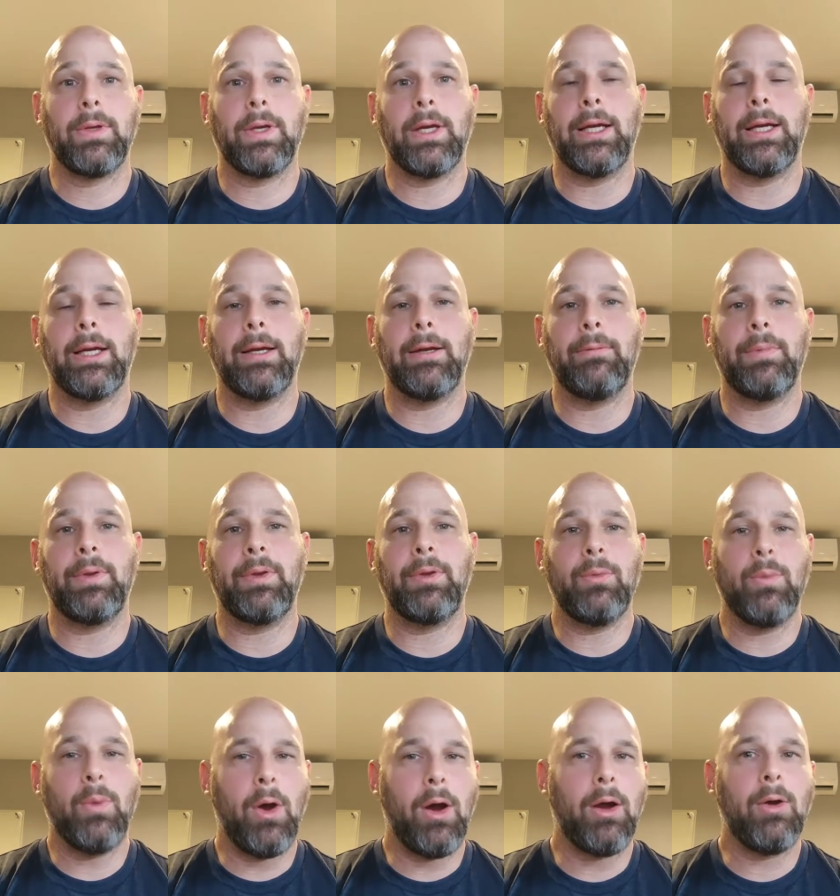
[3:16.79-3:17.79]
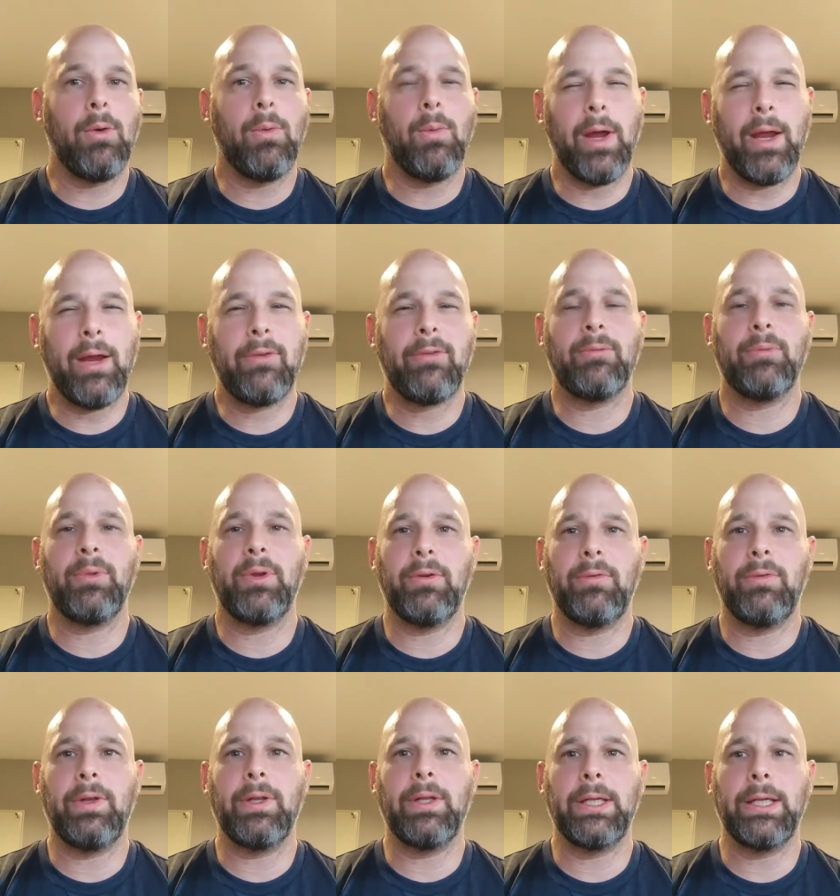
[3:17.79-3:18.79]
Um, and you walk away from
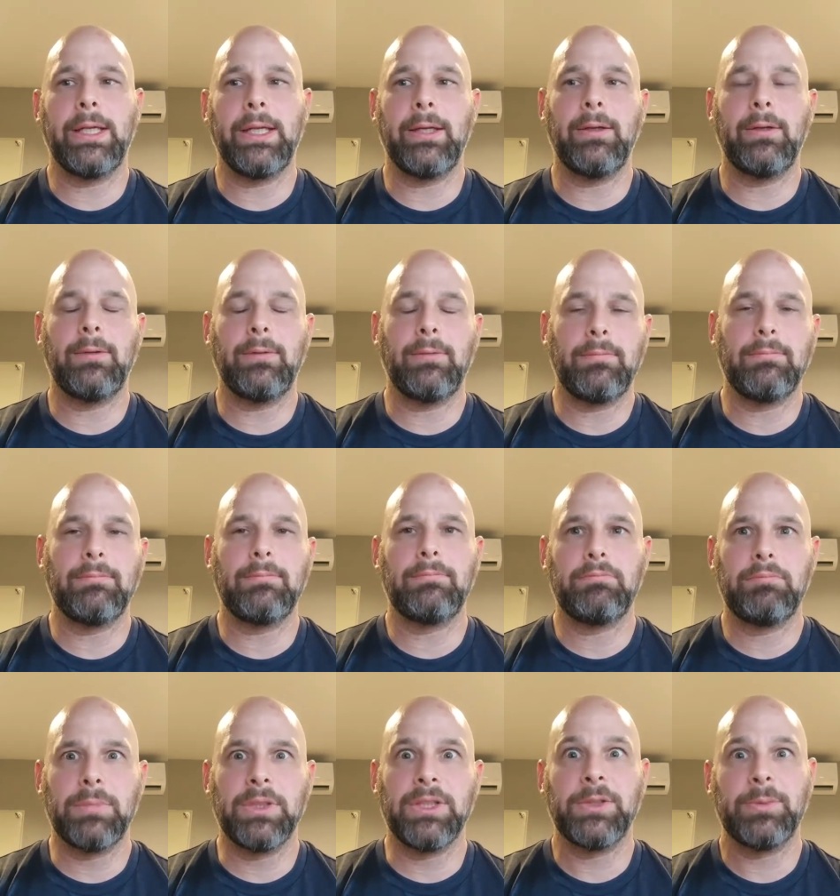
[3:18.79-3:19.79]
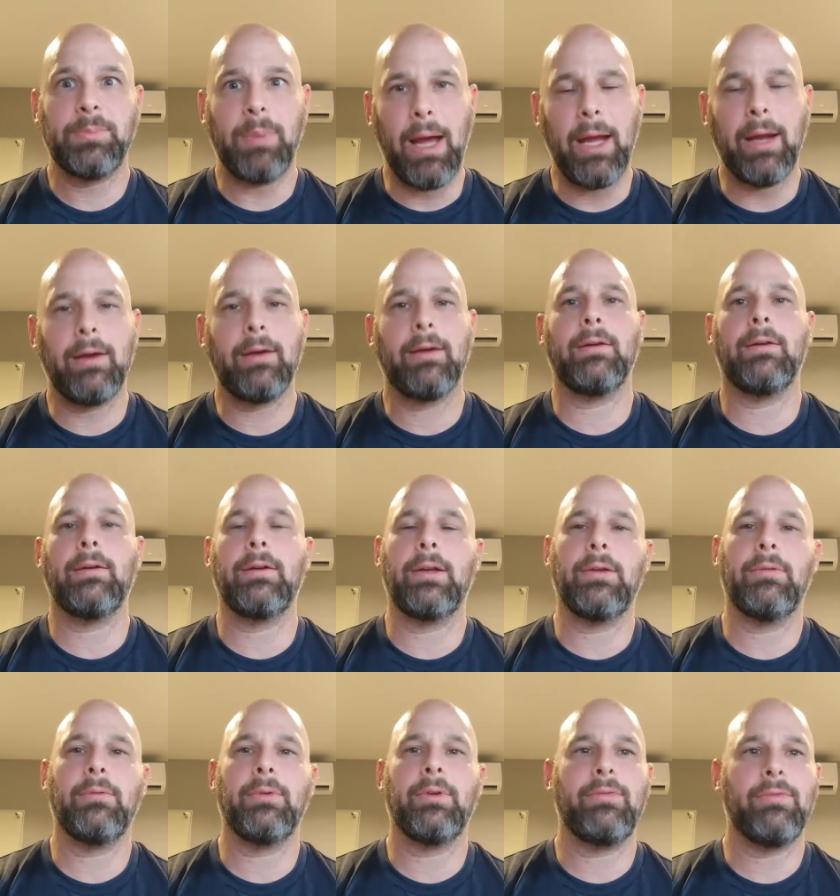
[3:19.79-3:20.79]
it feeling inspired
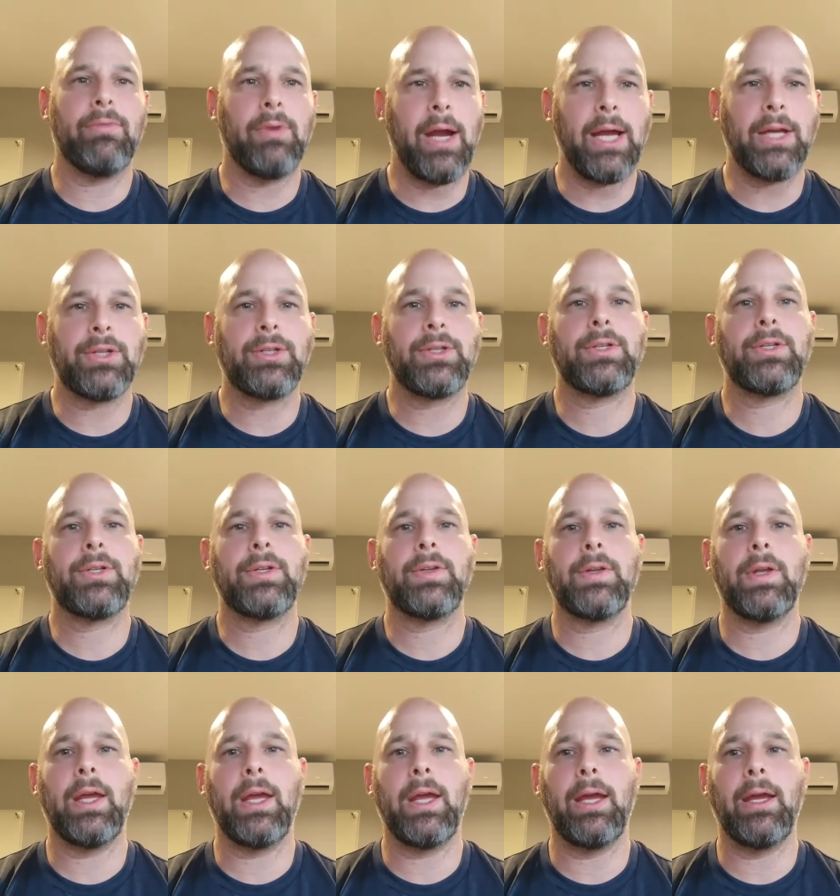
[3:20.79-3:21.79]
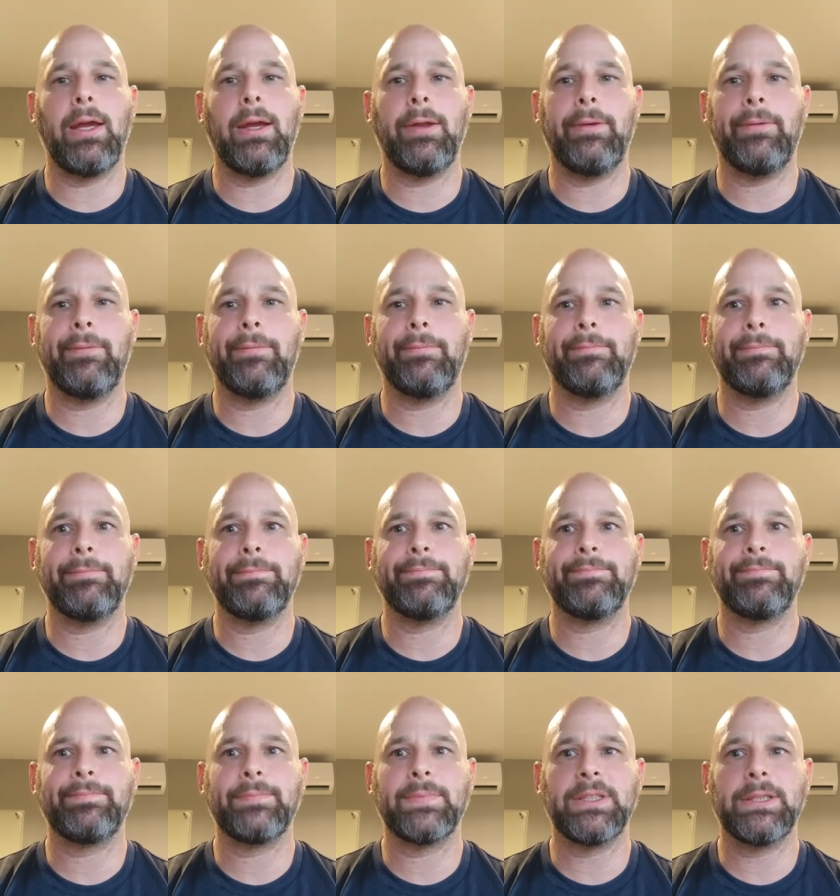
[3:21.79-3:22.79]
and refreshed and
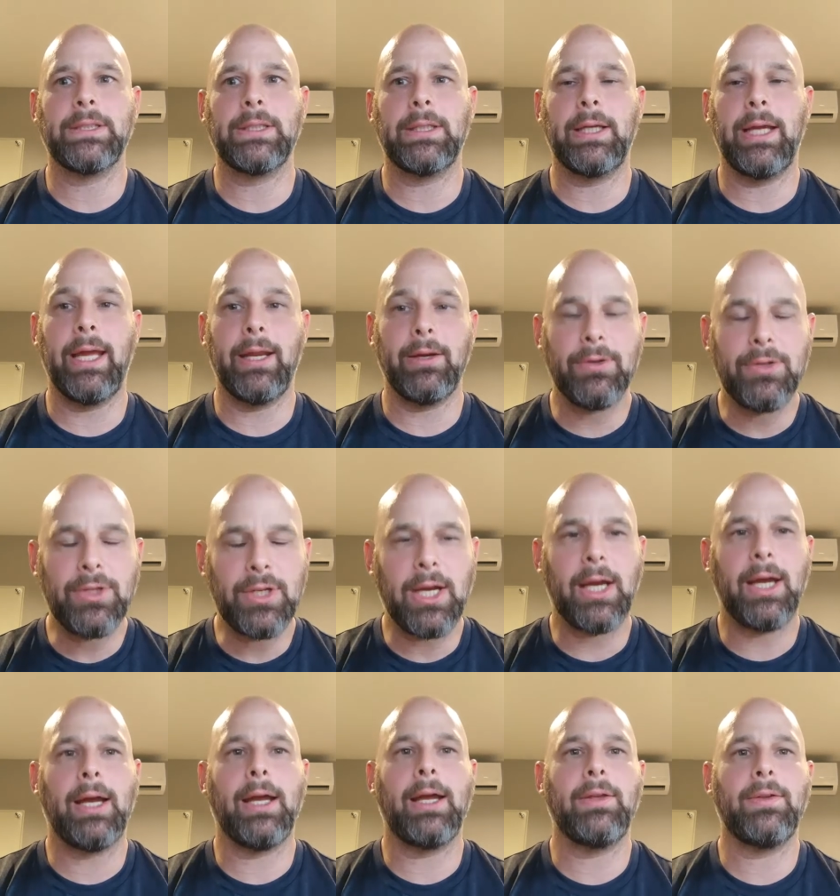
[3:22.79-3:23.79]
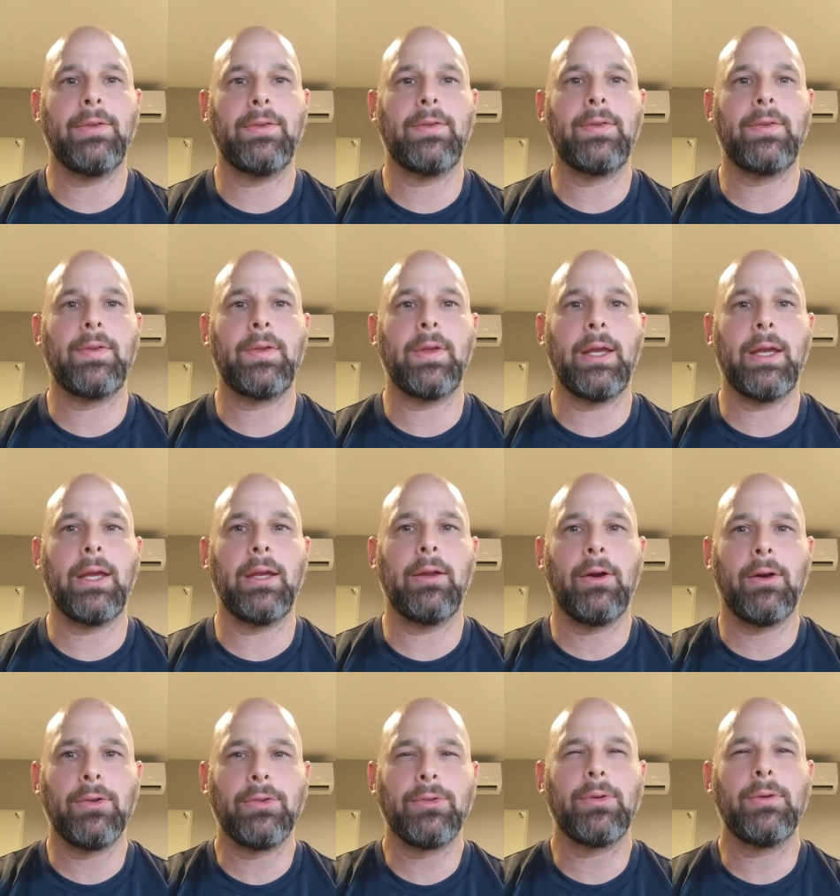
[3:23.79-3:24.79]
uh, energized and
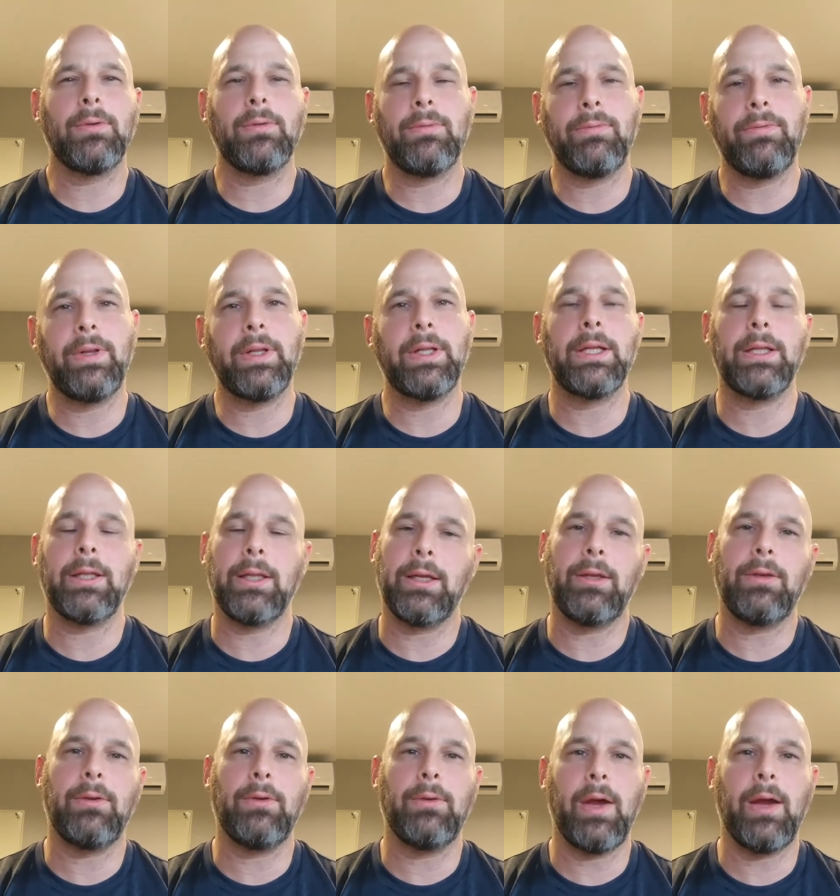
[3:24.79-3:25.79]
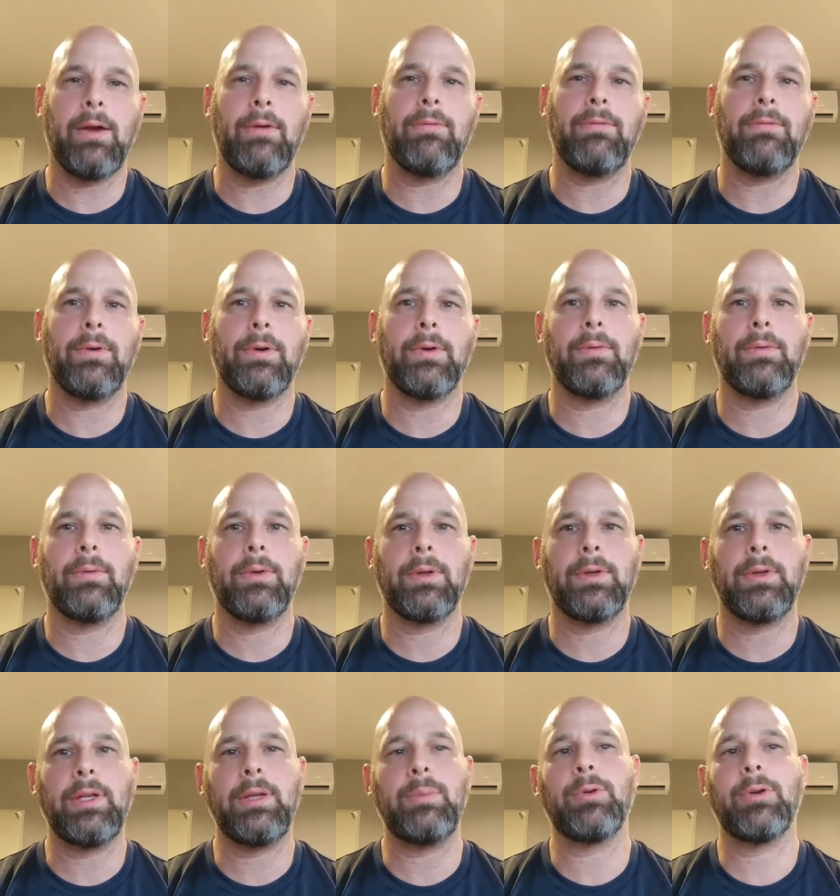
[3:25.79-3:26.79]
also feeling like you have a, a,
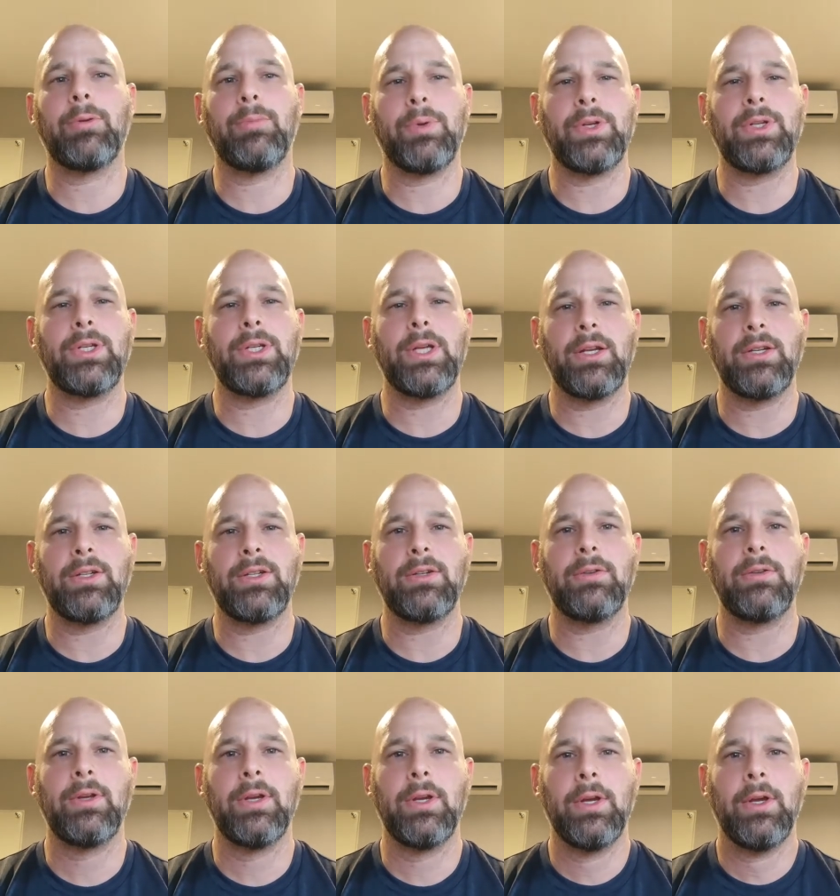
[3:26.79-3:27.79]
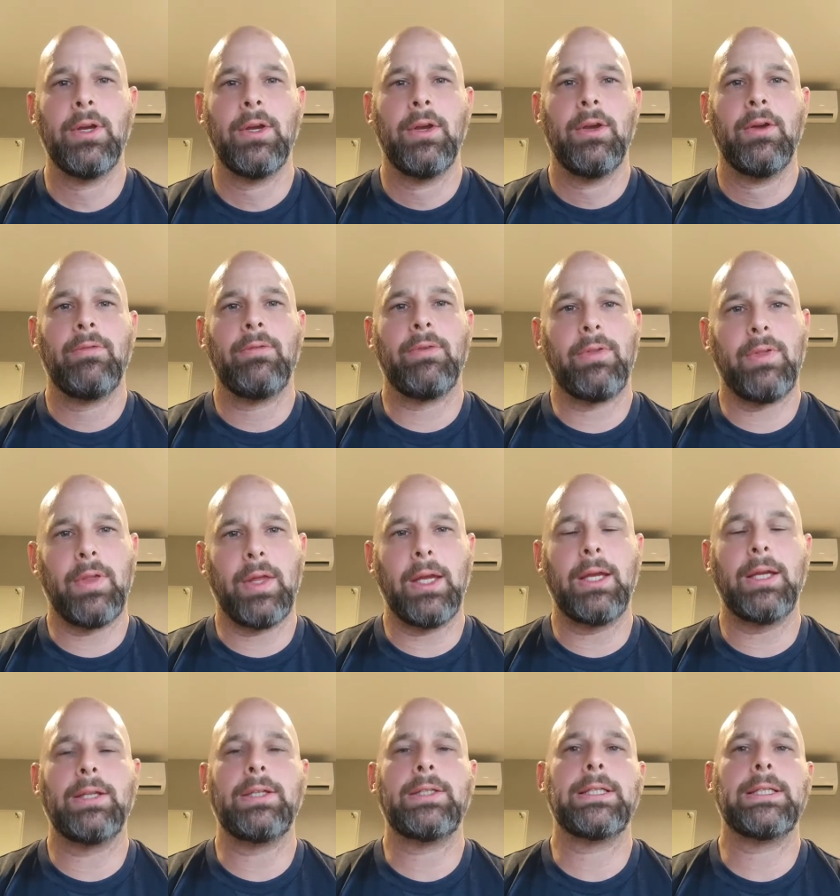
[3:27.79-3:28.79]
deeper appreciation for
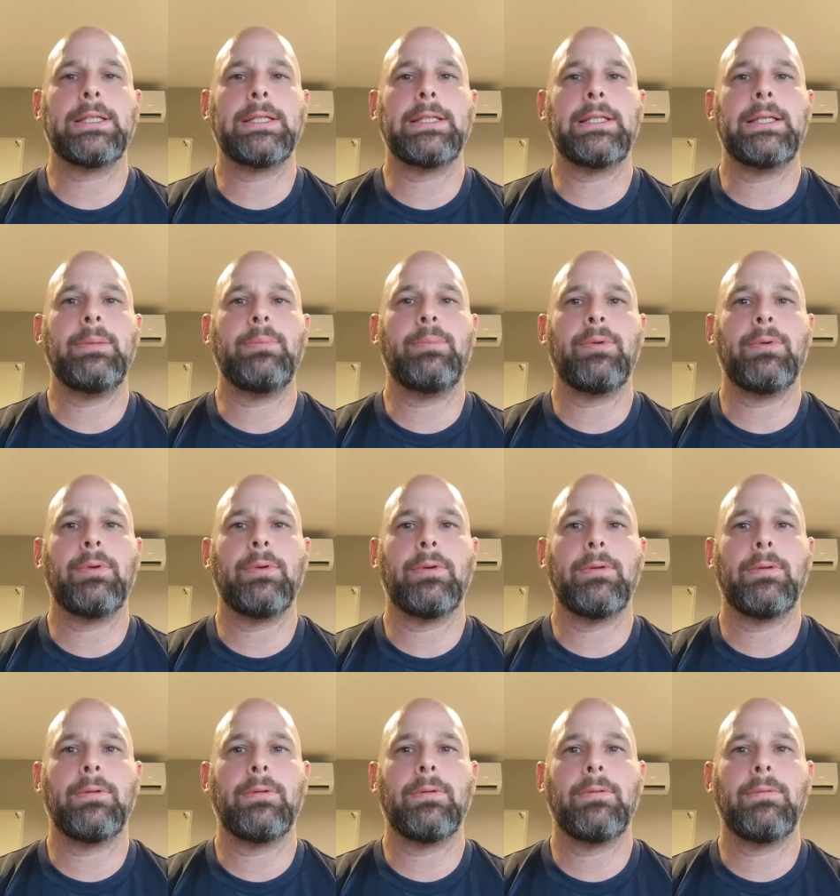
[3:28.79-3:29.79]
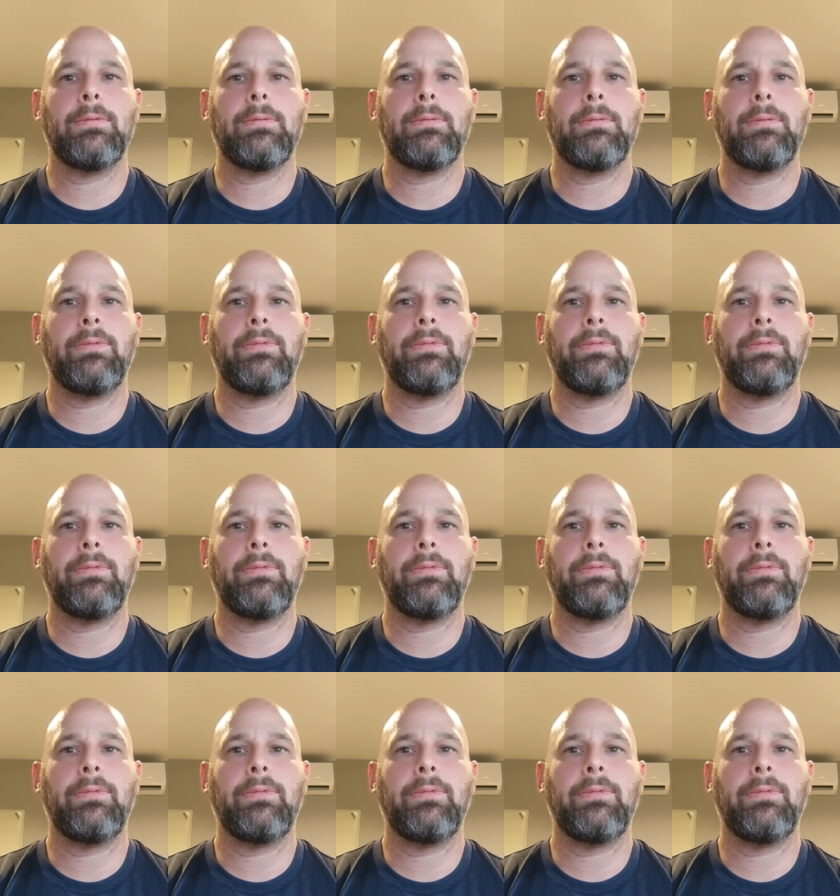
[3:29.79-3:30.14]
things and a deeper